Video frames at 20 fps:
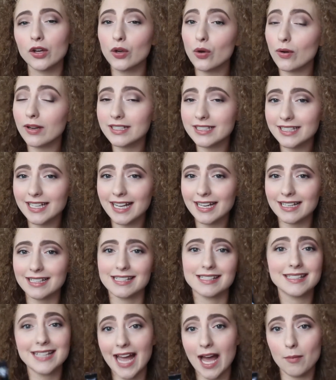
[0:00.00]
going to get a
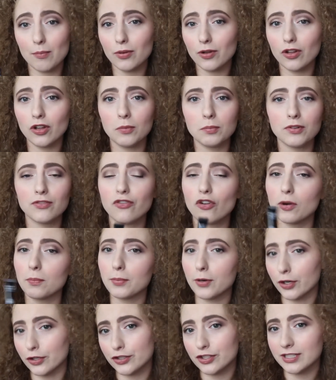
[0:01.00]
sample
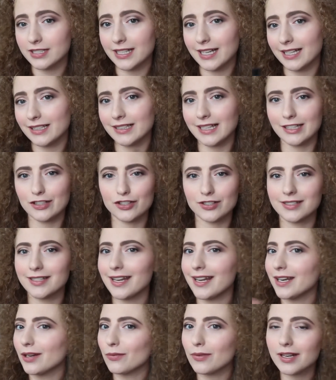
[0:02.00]
before purchasing, like just
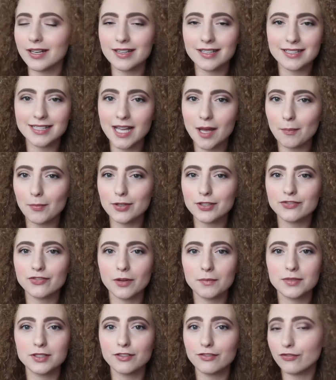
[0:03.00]
getting one of the samples
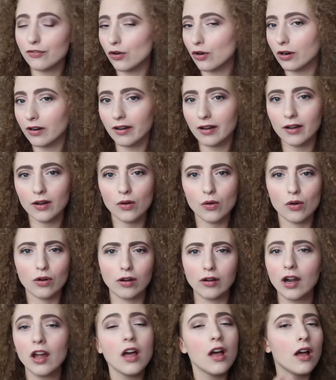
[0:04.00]
from Sephora
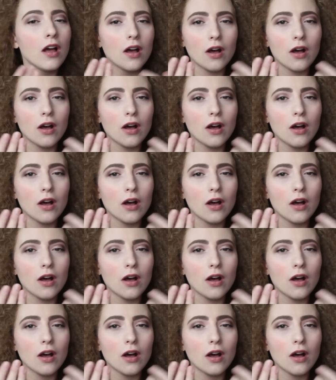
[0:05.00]
or